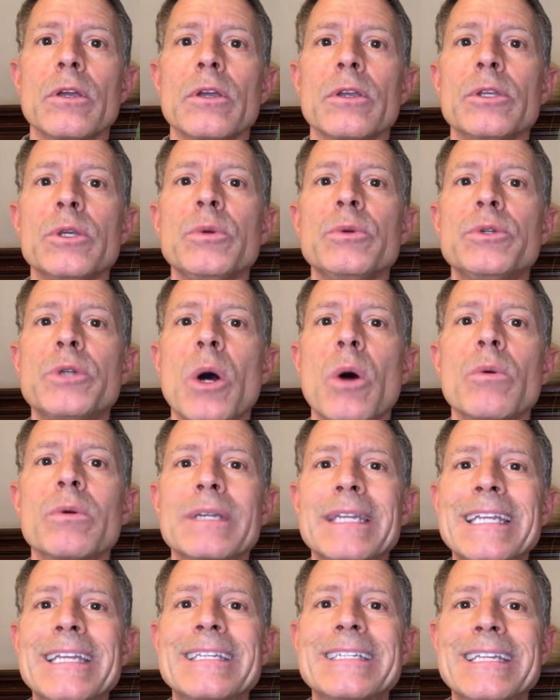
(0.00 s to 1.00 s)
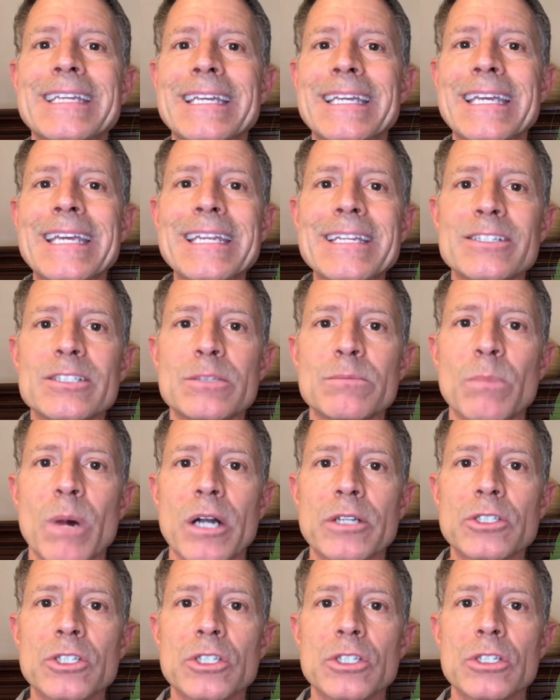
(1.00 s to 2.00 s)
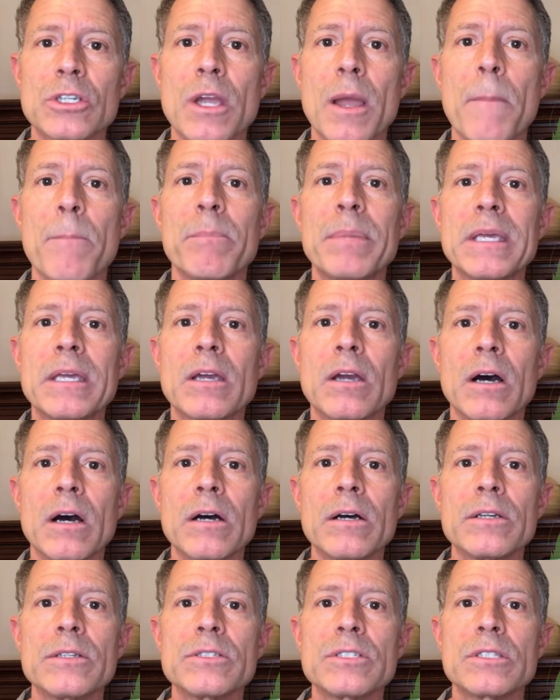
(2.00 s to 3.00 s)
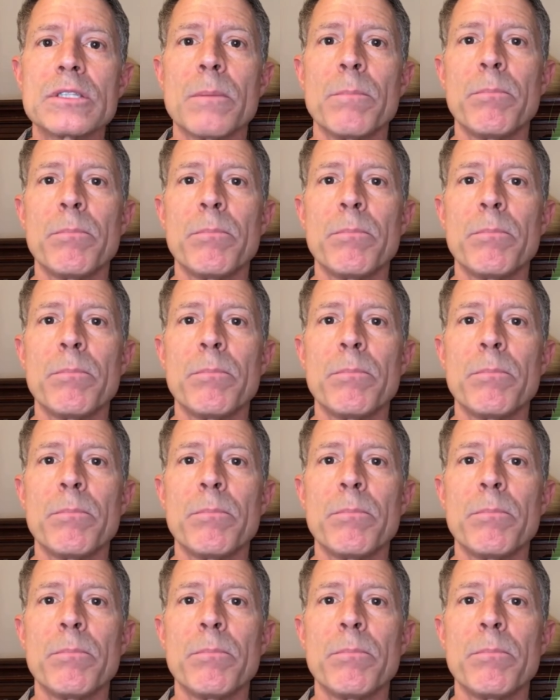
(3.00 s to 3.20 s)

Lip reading: you don't need to eat as much because the